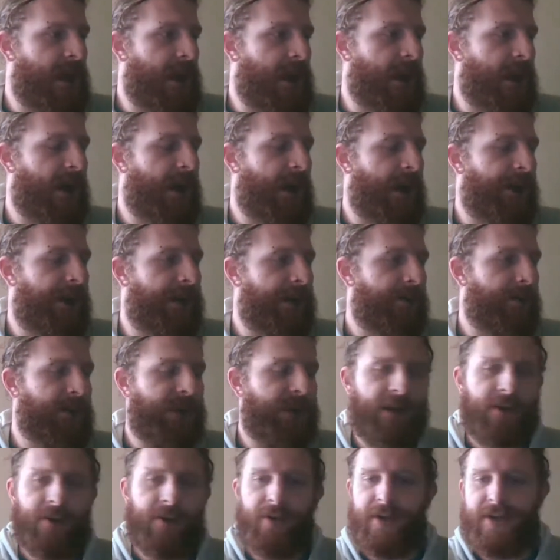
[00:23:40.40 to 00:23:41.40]
Uh, we
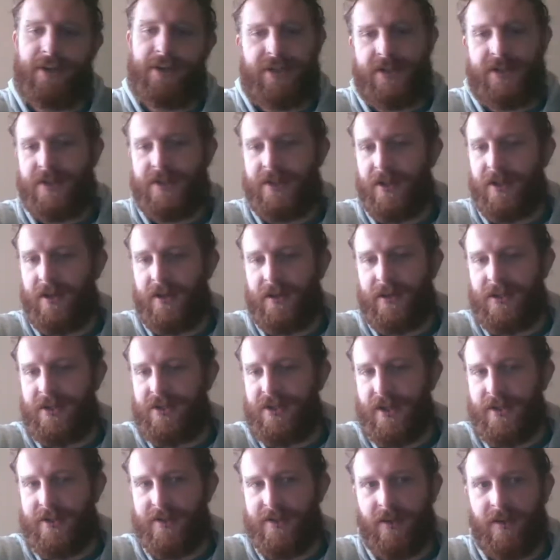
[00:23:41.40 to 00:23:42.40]
can always just go and
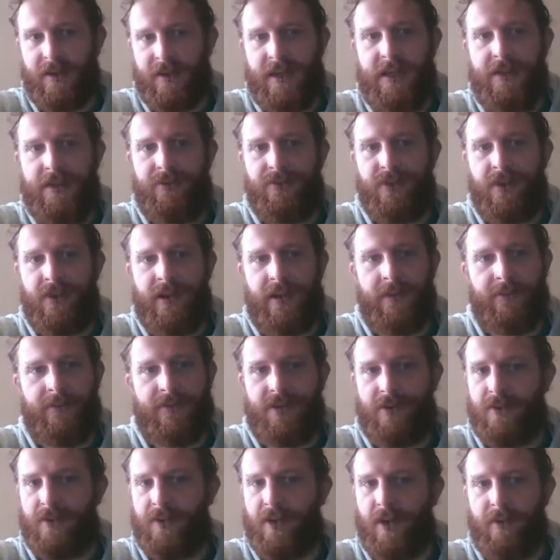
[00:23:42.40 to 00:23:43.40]
adjust our
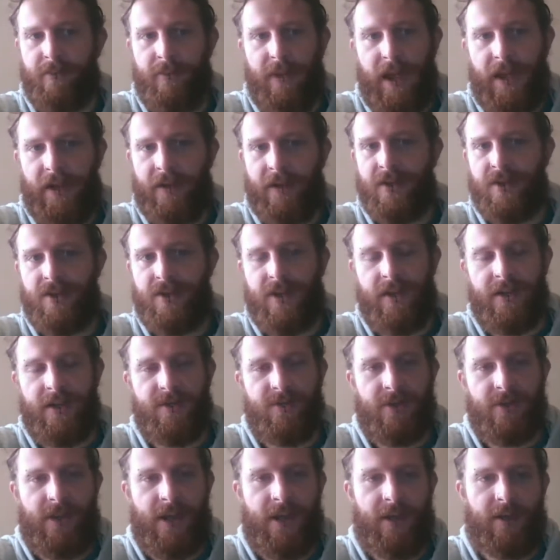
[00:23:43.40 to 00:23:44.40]
keyframes or go back and change
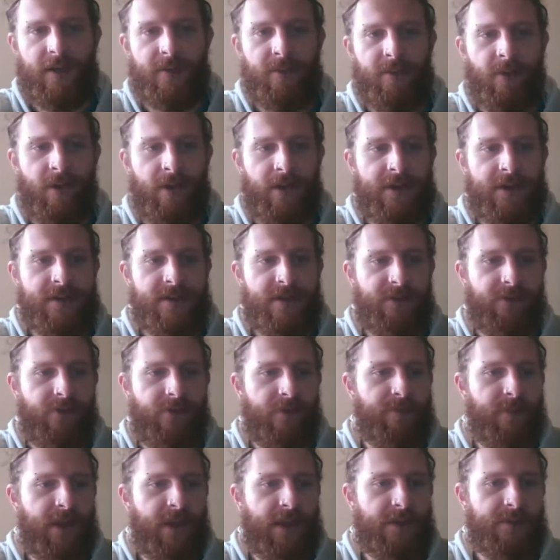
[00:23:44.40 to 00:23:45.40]
where the anchor point is if
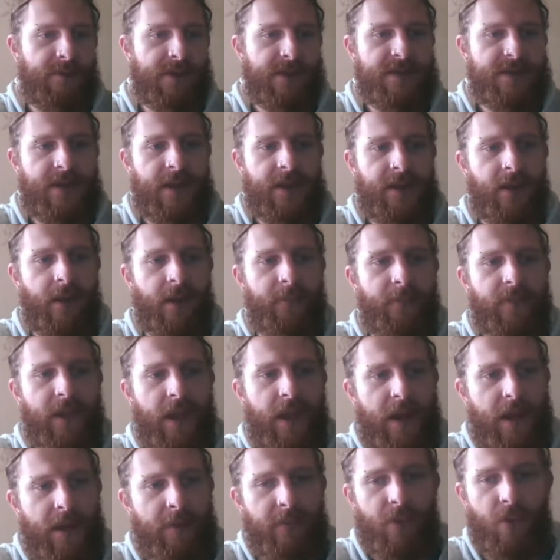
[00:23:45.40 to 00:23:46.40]
we've made a mistake.
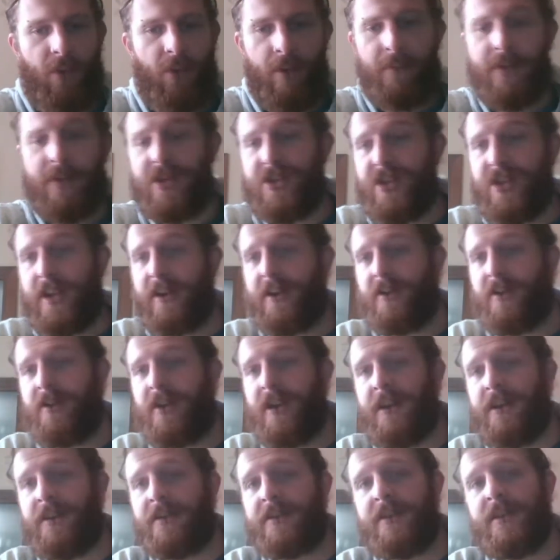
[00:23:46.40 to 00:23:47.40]
But when we
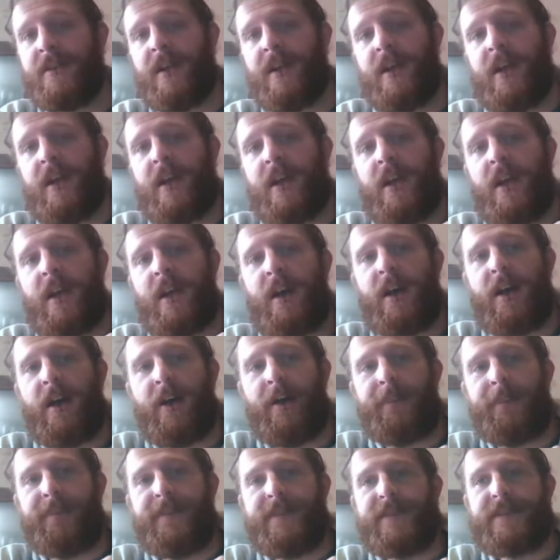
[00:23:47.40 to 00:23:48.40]
generate
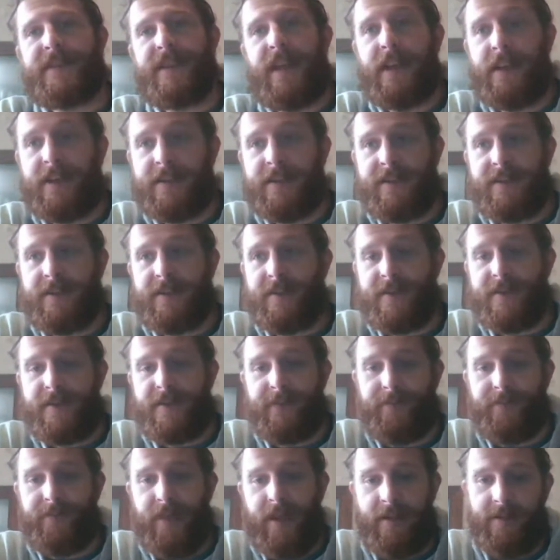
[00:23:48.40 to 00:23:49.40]
um,
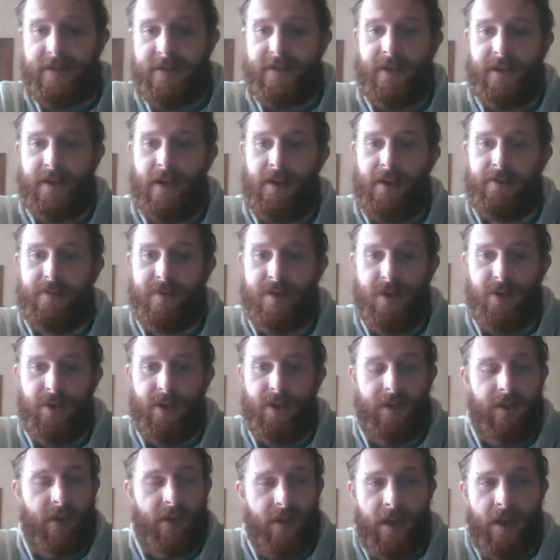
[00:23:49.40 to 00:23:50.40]
skeletons inside of
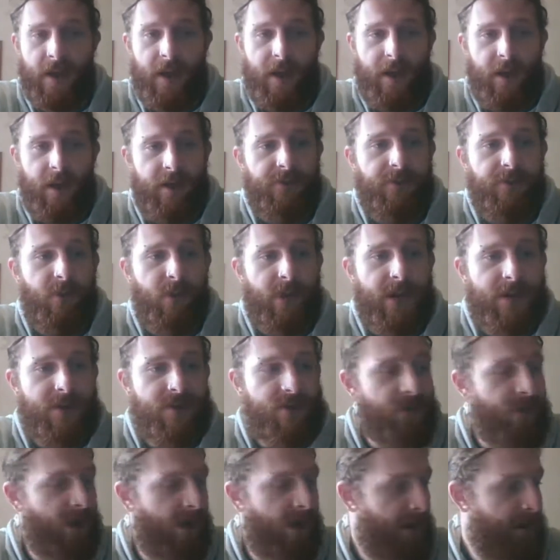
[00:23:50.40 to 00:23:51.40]
Duik, if we do
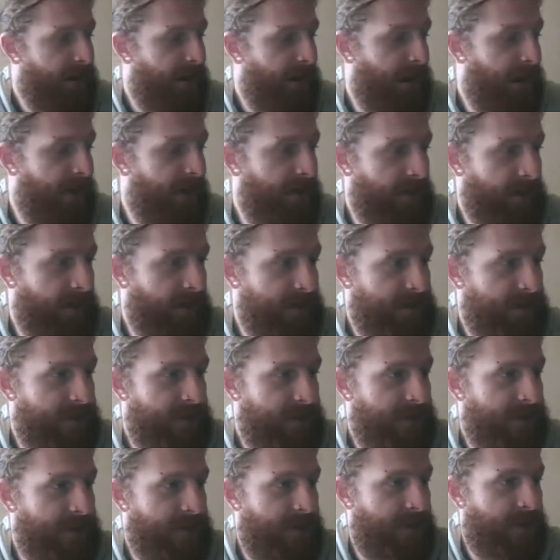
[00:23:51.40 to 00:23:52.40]
not get
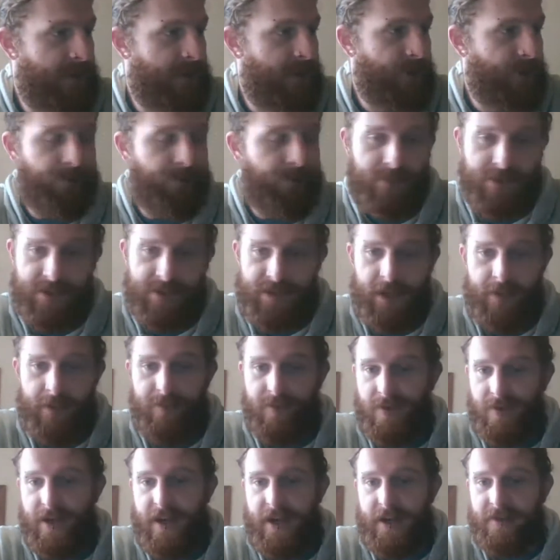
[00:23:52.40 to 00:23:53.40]
this step
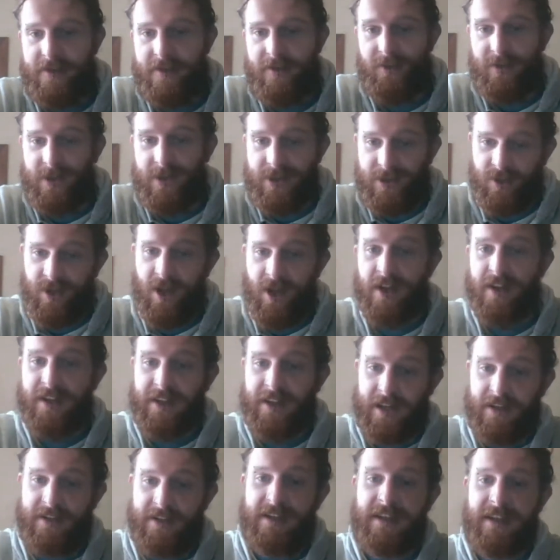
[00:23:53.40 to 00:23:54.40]
right, if we do not
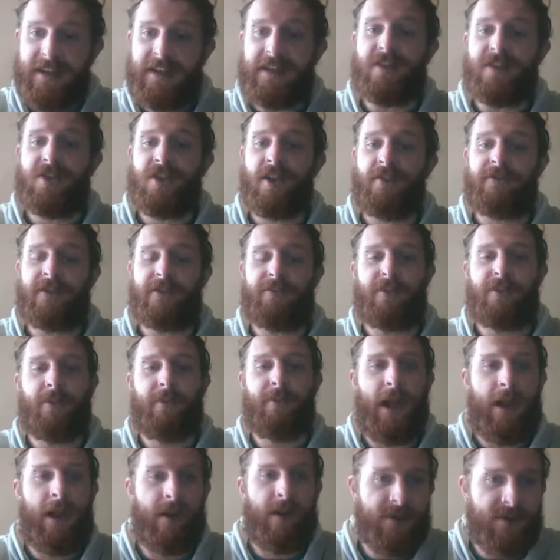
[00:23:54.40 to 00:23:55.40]
get each of the
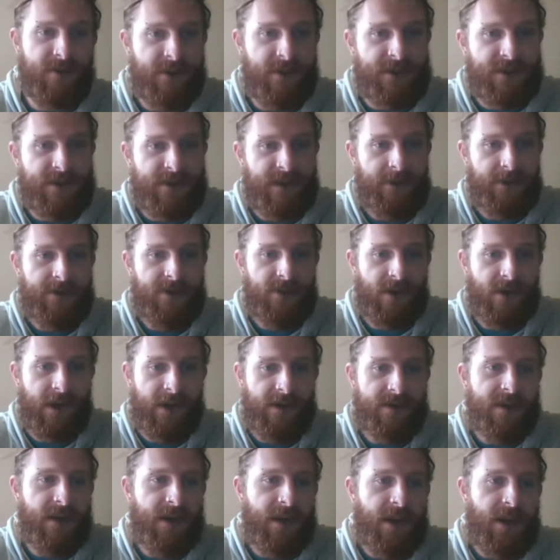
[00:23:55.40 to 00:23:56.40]
preparatory steps
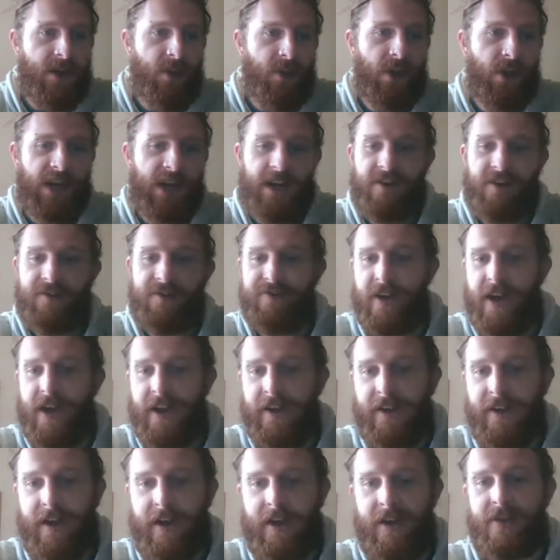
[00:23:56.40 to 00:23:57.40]
right, we're going to
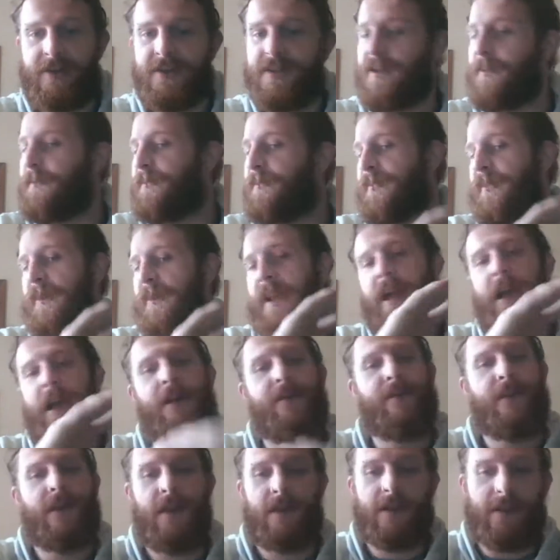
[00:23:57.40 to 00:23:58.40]
find out
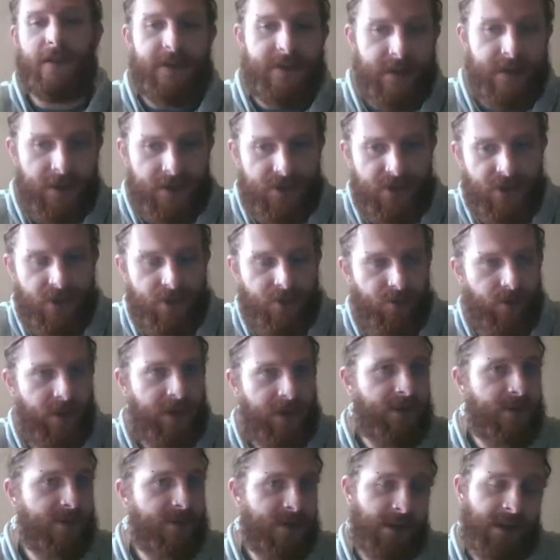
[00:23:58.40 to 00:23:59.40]
however long it takes you to
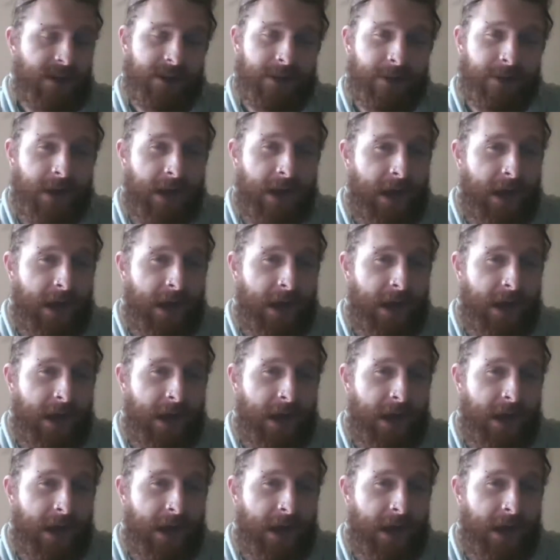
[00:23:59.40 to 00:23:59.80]
rig. So, like an